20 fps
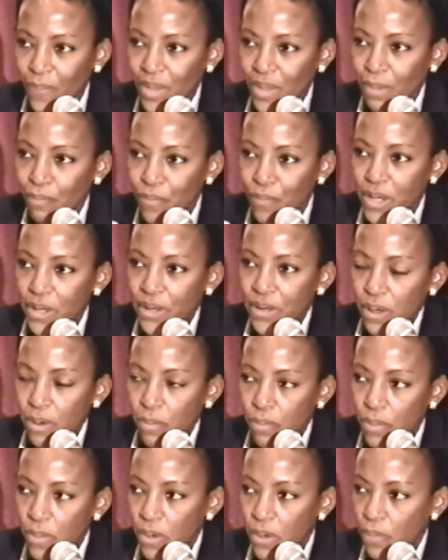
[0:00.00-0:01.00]

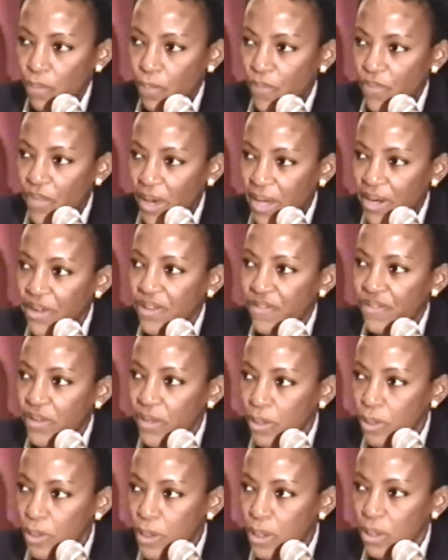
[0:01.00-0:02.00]
medium than it
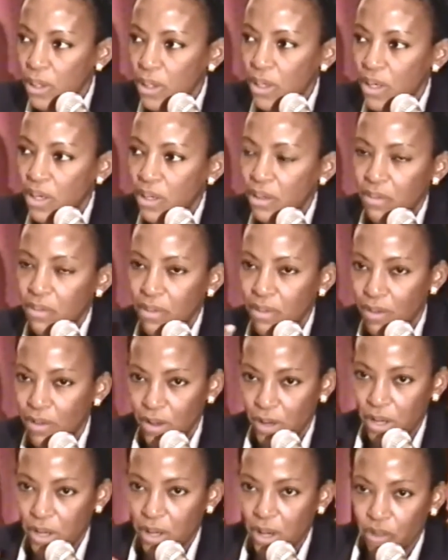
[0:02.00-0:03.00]
is in
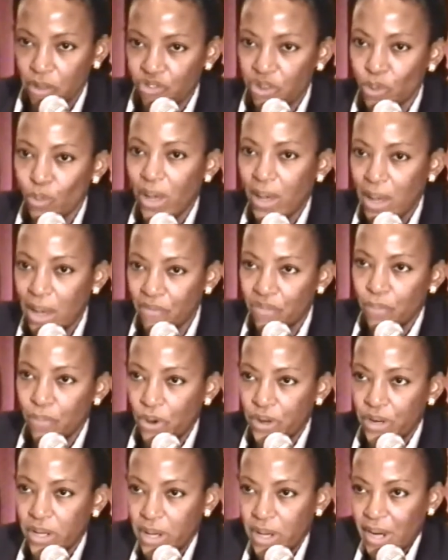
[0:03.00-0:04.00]
a country where
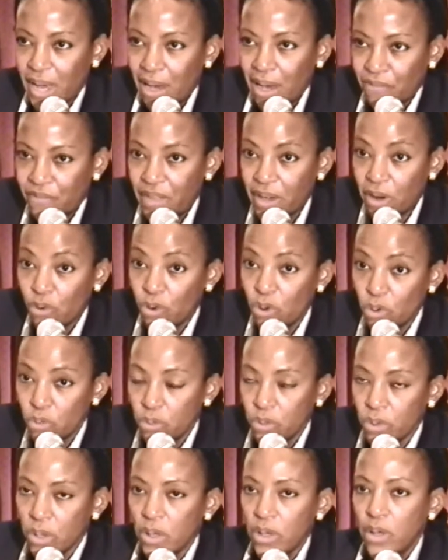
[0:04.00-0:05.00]
everybody can have their
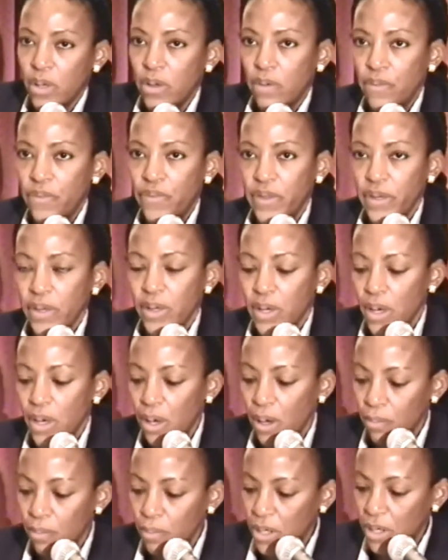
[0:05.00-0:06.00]
own thing.
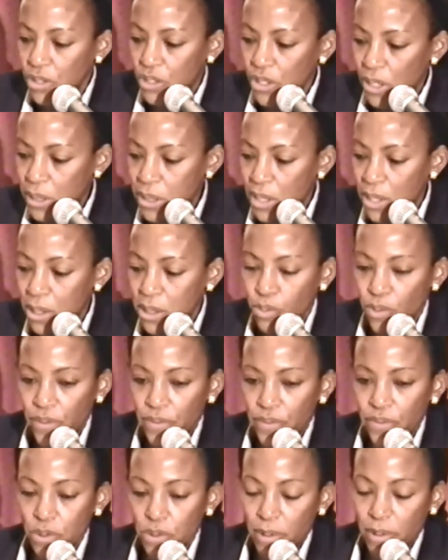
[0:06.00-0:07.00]
Just as
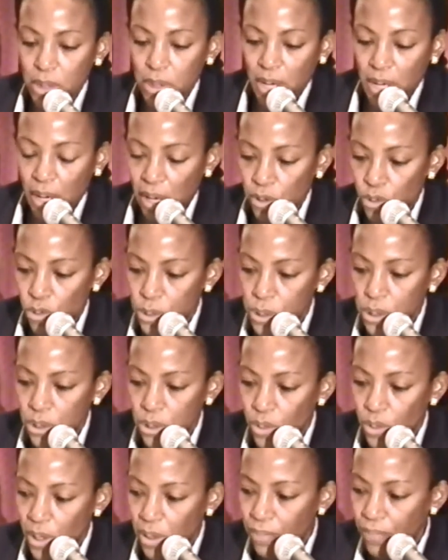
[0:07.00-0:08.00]
with newspapers, I
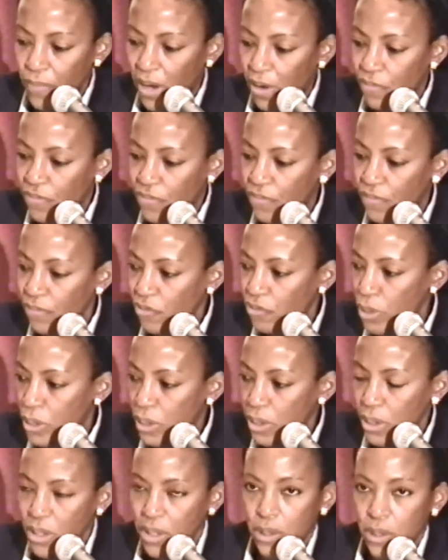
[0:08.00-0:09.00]
also have
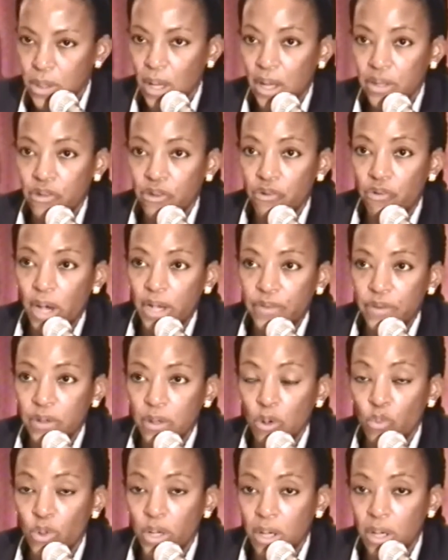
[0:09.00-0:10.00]
recently started writing
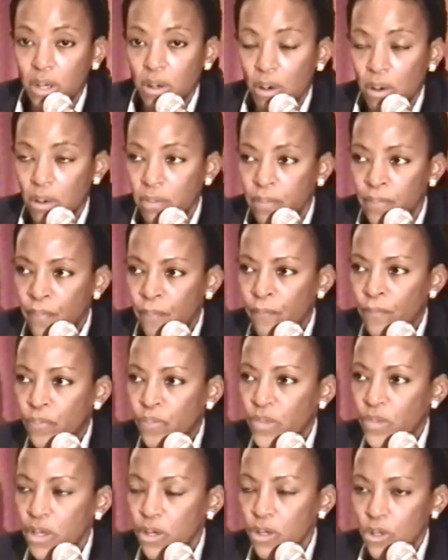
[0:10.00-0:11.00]
a weekly column
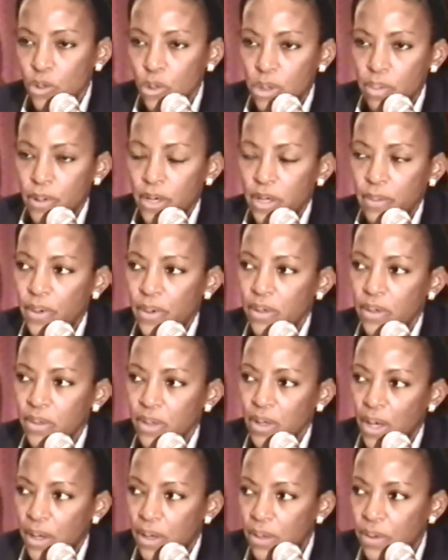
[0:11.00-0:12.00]
in the newspaper.
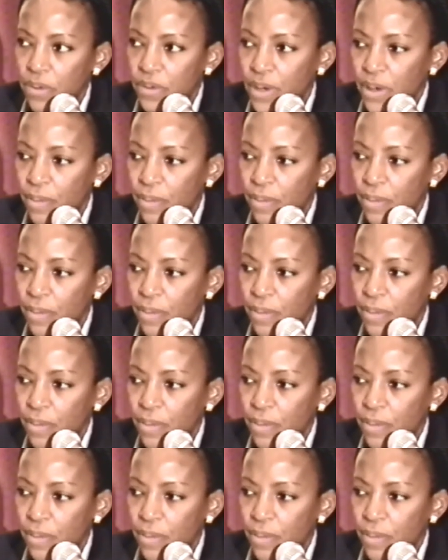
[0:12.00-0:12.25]
And